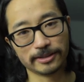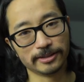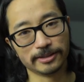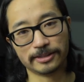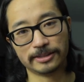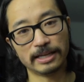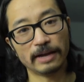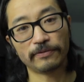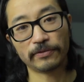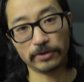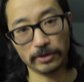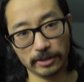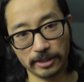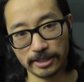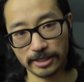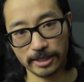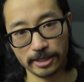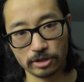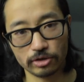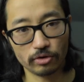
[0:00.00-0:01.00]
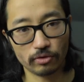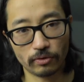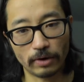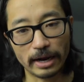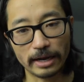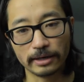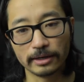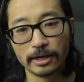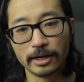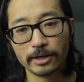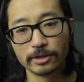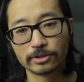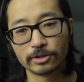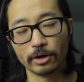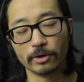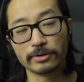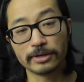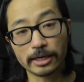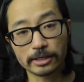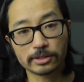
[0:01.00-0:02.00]
just definitely isn't right.
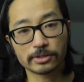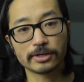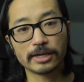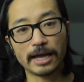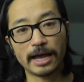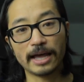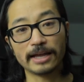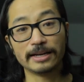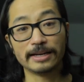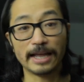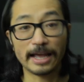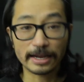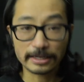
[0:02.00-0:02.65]
So yesterday I had an